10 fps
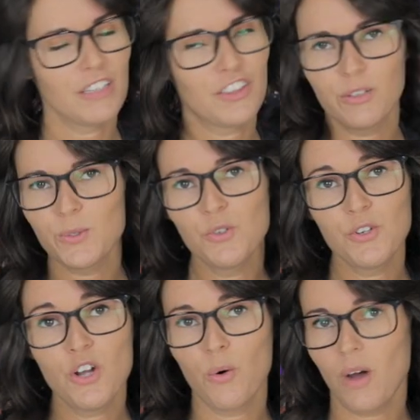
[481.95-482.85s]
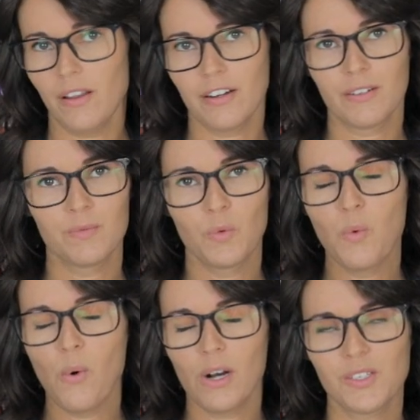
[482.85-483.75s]
Like, there was no color
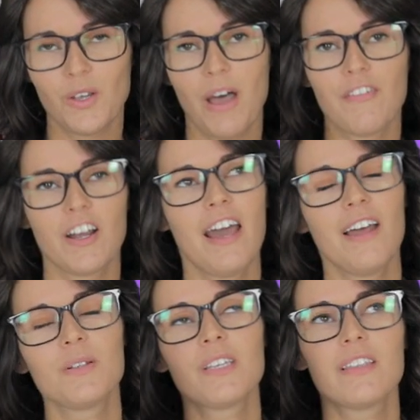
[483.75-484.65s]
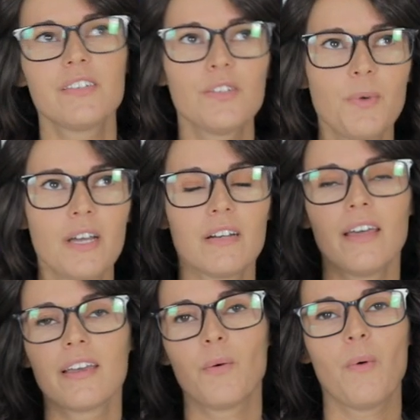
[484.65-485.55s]
whatsoever. And I was like, this is weird.
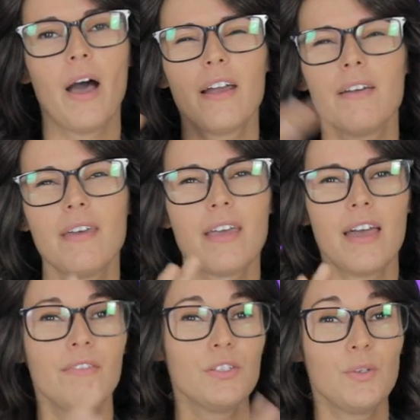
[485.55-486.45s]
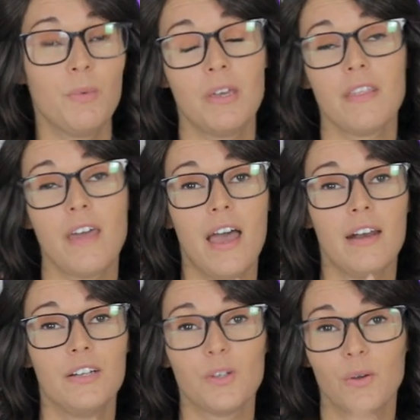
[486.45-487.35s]
Like, why are they kind of assuming
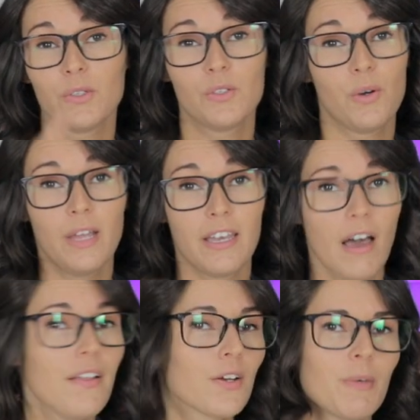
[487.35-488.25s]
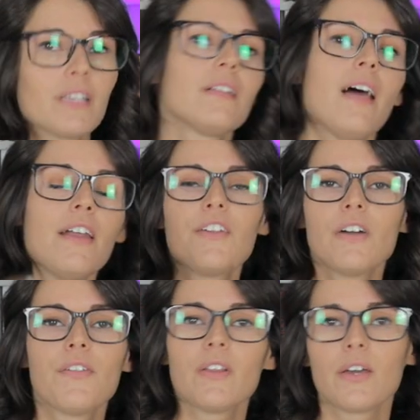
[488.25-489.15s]
that adults don't like color? Because a lot of their
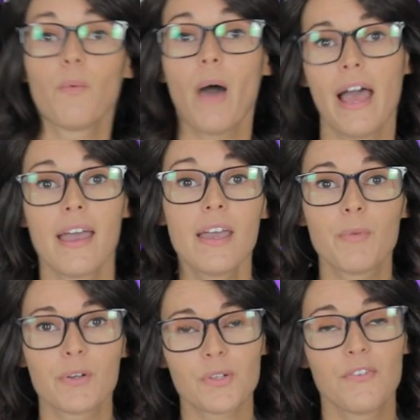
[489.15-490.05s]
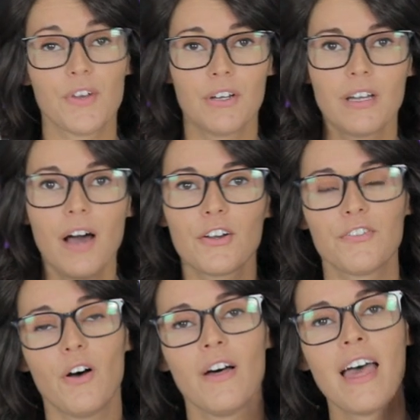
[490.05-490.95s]
other, like, YA books are very
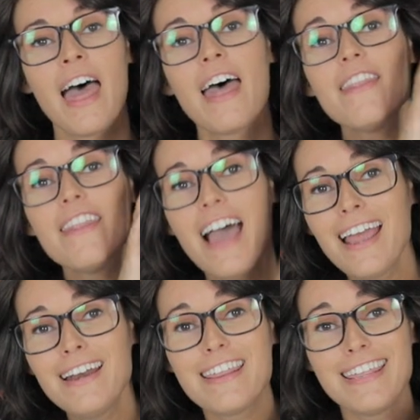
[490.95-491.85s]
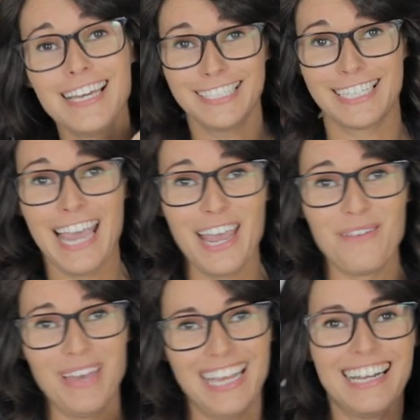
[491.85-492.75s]
colorful. Then this
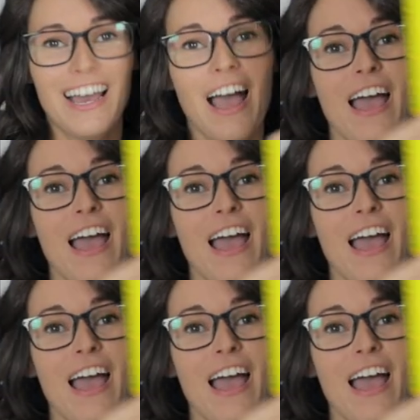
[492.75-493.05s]
came in.